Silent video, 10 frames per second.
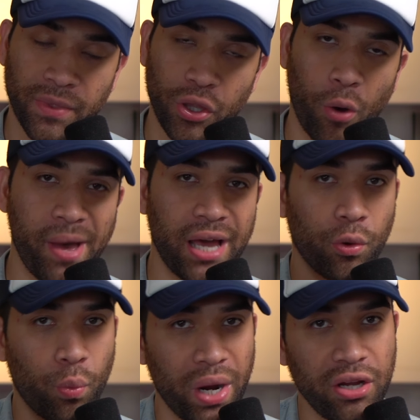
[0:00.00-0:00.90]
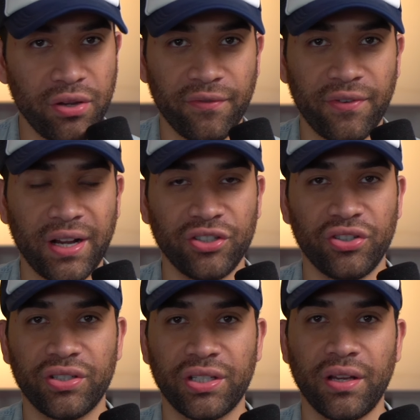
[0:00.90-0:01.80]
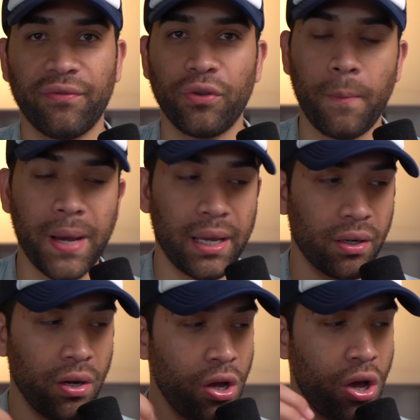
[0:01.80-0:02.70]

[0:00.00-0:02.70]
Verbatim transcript: No matter where you find yourself, no matter